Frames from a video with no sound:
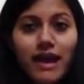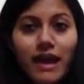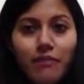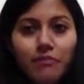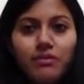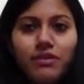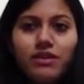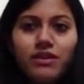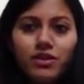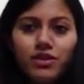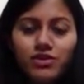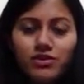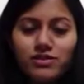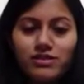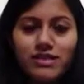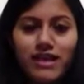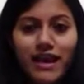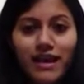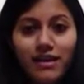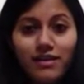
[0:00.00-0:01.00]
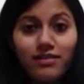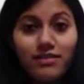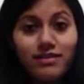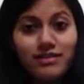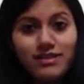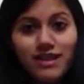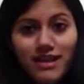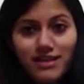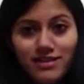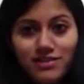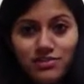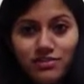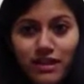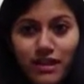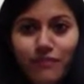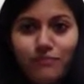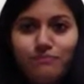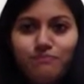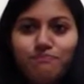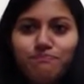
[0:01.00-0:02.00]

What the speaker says: applications analytics has today.